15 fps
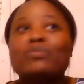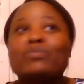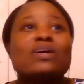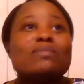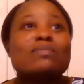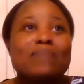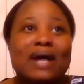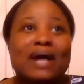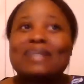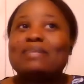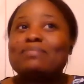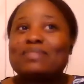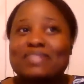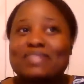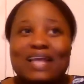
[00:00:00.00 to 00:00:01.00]
where I'm mad,
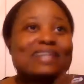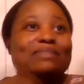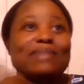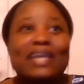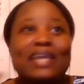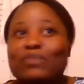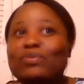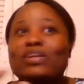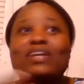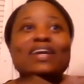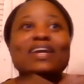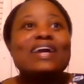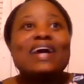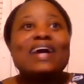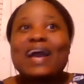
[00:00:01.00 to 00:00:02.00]
I'm sad, I'm angry.
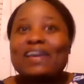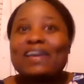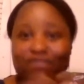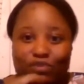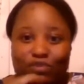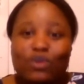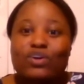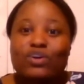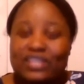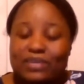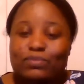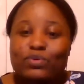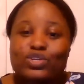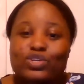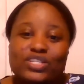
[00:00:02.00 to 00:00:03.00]
I feel all the
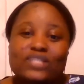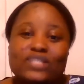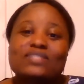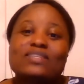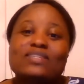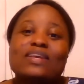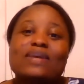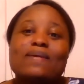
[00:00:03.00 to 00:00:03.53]
emotions,